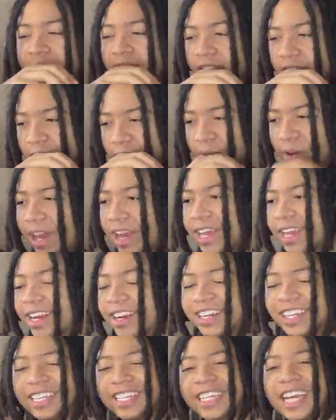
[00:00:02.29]
It's Yorrai here.
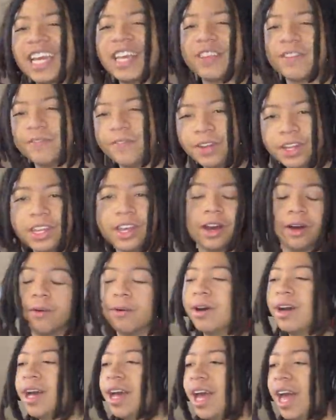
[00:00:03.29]
In today's video,